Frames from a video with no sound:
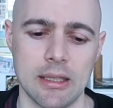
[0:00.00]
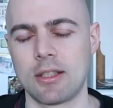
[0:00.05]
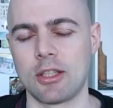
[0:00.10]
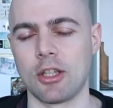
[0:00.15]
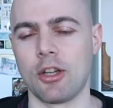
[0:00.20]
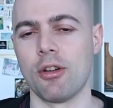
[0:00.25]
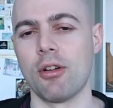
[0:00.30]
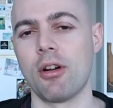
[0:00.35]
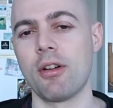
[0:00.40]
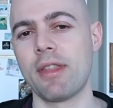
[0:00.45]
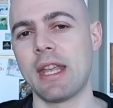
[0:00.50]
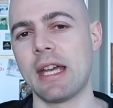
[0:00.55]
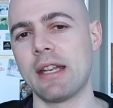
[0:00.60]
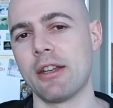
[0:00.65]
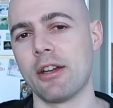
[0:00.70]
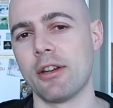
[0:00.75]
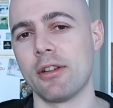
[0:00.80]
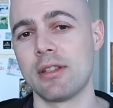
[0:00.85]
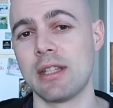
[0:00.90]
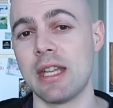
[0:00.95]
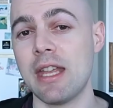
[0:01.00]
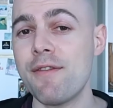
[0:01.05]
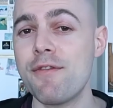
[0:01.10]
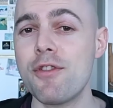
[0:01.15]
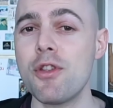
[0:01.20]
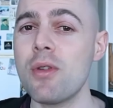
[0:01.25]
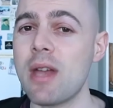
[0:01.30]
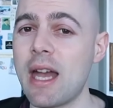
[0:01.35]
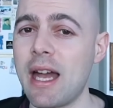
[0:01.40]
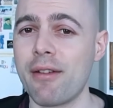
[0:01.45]
So on that note,
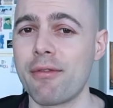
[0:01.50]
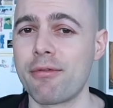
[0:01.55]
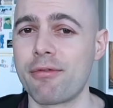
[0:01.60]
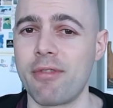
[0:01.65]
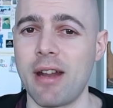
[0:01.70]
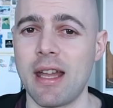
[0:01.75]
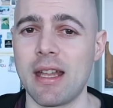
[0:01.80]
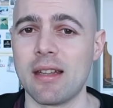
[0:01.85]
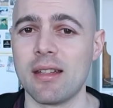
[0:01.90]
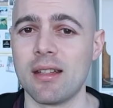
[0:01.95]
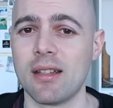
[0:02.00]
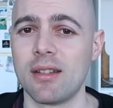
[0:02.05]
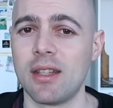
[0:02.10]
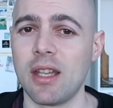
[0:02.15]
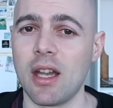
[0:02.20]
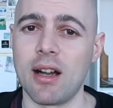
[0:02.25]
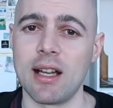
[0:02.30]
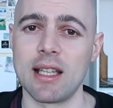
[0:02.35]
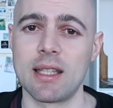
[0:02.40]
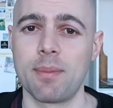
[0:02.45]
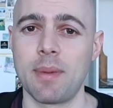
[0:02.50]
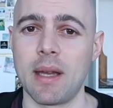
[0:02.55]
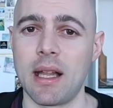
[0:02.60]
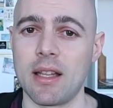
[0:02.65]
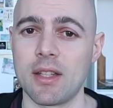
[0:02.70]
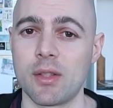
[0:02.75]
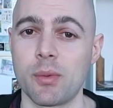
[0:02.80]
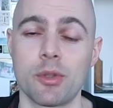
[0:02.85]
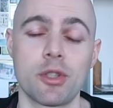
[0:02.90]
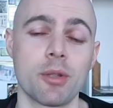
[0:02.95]
if you have read The Ice
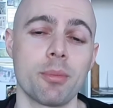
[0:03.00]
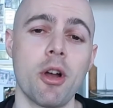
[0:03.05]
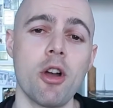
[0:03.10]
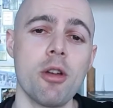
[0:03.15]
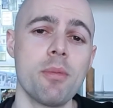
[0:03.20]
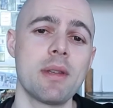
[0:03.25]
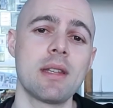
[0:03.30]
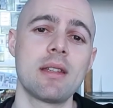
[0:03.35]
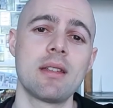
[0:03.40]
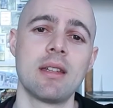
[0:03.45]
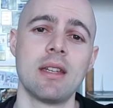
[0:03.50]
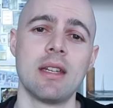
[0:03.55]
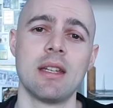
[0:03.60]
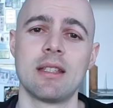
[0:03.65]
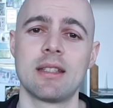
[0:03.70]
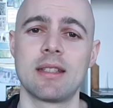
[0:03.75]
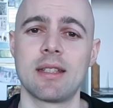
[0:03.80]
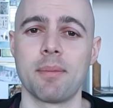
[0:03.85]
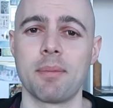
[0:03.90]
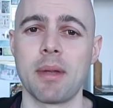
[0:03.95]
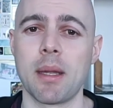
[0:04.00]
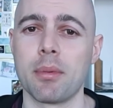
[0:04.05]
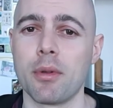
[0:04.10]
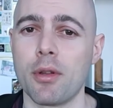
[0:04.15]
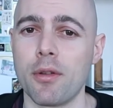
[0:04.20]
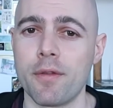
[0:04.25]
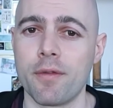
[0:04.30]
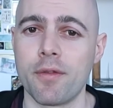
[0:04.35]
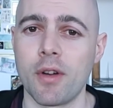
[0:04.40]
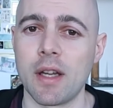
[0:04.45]
Palace, which I'm hoping some people
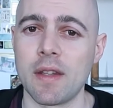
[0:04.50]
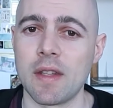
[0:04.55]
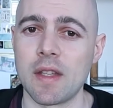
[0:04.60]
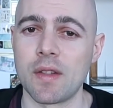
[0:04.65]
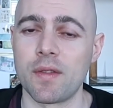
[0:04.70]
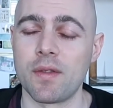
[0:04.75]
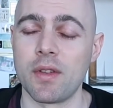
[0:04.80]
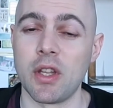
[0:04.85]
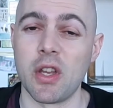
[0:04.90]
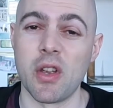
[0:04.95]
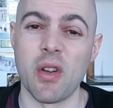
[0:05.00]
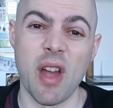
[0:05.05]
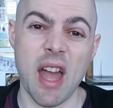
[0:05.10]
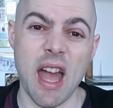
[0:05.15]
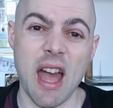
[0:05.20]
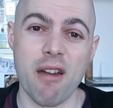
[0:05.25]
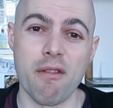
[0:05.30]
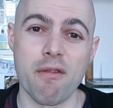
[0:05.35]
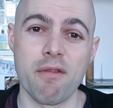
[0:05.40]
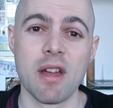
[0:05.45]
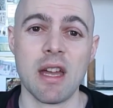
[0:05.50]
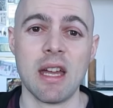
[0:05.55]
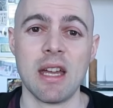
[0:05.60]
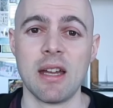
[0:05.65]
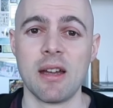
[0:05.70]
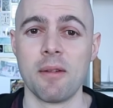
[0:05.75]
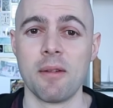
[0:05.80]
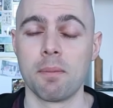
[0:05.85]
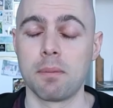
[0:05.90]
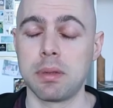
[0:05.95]
who find this video have,
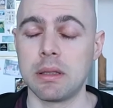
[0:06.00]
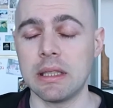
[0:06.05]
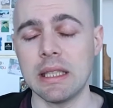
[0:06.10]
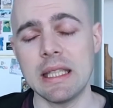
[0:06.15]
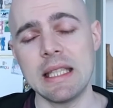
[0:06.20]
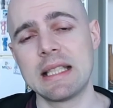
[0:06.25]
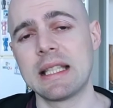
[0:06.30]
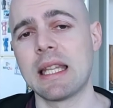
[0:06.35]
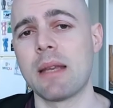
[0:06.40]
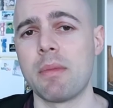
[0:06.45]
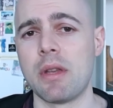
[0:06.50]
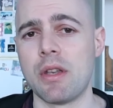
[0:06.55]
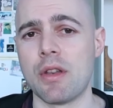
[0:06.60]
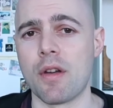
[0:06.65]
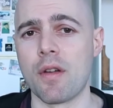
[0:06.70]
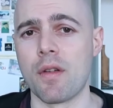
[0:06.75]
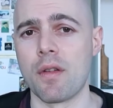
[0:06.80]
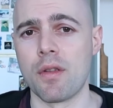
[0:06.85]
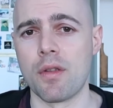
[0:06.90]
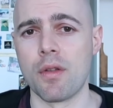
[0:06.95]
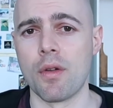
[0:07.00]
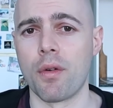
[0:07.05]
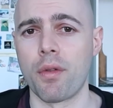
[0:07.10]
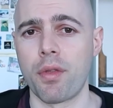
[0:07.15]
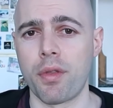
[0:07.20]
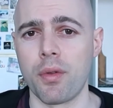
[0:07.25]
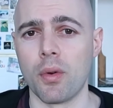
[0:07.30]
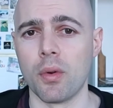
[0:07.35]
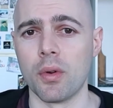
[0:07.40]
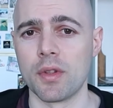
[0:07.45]
please let me know your
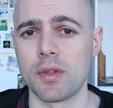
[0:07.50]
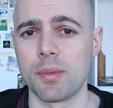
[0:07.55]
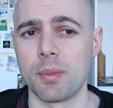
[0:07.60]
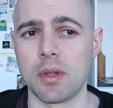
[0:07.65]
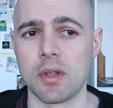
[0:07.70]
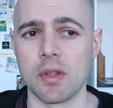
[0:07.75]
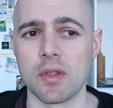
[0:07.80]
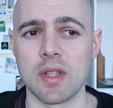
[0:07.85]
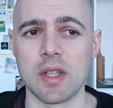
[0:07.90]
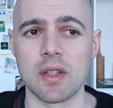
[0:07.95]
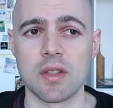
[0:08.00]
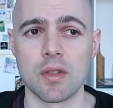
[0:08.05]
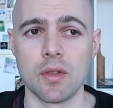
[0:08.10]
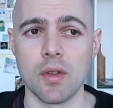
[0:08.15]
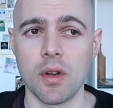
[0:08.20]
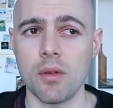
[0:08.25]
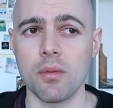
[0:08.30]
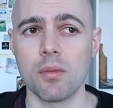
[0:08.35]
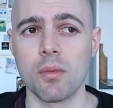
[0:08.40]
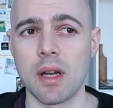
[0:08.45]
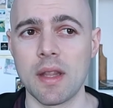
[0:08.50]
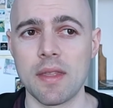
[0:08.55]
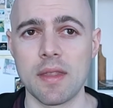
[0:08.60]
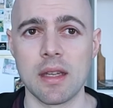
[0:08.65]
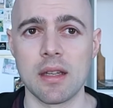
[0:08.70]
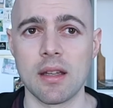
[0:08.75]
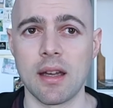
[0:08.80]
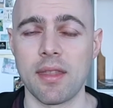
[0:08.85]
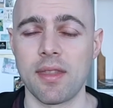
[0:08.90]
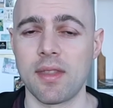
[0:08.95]
thoughts, because it's not one
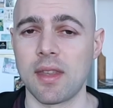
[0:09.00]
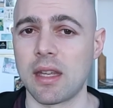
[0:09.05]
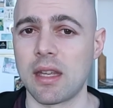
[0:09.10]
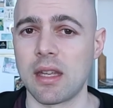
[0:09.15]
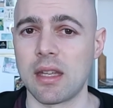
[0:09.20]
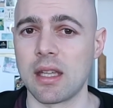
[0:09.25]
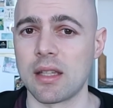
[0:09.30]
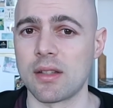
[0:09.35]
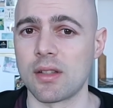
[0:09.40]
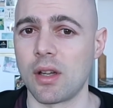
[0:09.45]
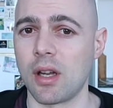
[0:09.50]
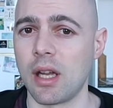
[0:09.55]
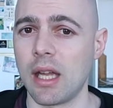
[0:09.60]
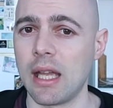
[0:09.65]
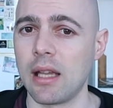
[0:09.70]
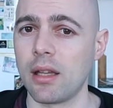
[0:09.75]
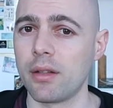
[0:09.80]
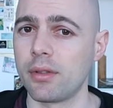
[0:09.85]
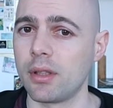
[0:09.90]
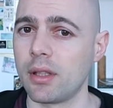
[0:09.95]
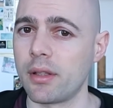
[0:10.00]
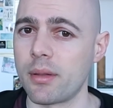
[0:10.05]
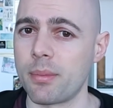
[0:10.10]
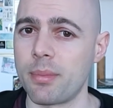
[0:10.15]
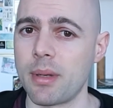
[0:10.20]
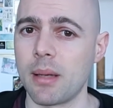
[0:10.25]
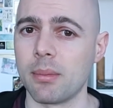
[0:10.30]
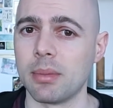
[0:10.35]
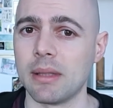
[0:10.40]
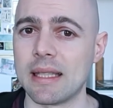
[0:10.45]
that I think it gets a hell of a lot
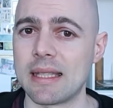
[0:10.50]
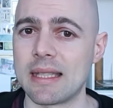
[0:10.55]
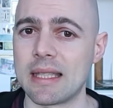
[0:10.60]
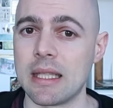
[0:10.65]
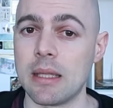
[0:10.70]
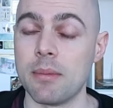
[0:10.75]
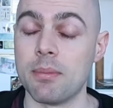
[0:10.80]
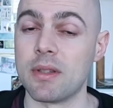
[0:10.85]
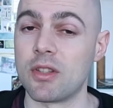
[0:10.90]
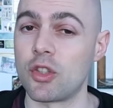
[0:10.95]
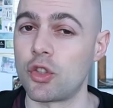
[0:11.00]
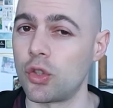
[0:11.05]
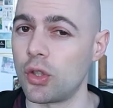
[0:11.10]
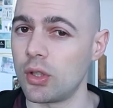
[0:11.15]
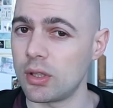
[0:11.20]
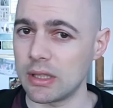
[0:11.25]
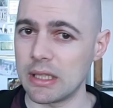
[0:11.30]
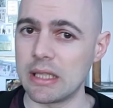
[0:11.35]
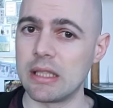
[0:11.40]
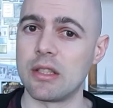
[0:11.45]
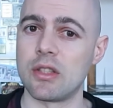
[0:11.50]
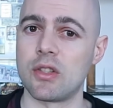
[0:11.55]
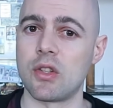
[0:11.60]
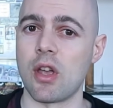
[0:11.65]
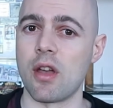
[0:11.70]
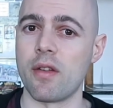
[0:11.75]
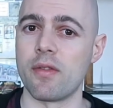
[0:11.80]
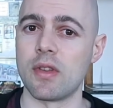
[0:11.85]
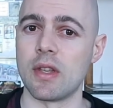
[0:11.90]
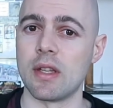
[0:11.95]
of publicity, but certainly
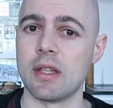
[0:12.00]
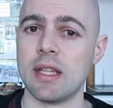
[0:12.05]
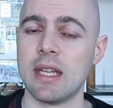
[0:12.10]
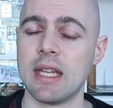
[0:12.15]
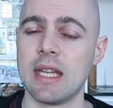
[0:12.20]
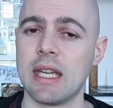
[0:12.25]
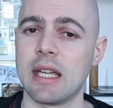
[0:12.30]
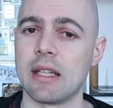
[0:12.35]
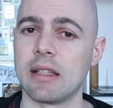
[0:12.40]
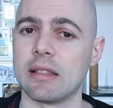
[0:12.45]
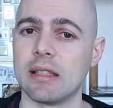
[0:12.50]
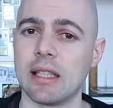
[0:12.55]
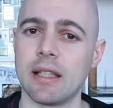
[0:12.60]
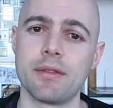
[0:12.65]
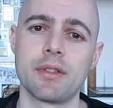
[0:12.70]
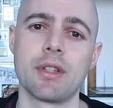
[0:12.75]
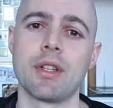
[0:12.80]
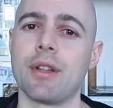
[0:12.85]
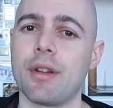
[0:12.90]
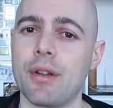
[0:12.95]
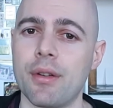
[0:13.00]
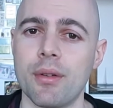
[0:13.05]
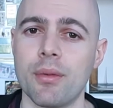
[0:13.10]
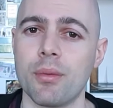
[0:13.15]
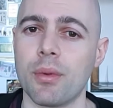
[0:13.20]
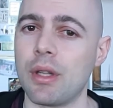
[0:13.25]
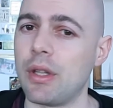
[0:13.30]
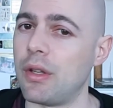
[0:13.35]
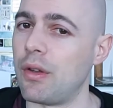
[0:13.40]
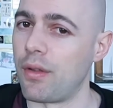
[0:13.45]
deserves it, and I'd love to know
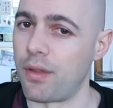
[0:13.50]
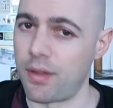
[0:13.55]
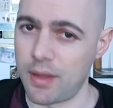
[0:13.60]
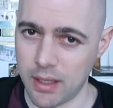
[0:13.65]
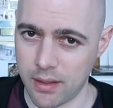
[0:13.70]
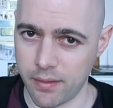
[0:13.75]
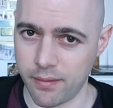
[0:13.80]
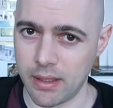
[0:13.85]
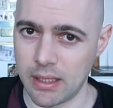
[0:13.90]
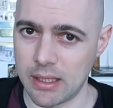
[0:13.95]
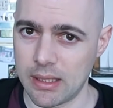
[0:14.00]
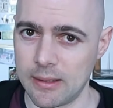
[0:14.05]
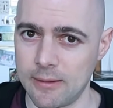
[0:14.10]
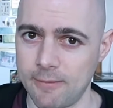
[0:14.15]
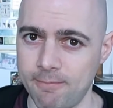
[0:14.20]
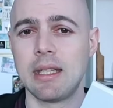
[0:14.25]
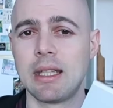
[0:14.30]
what you think of it.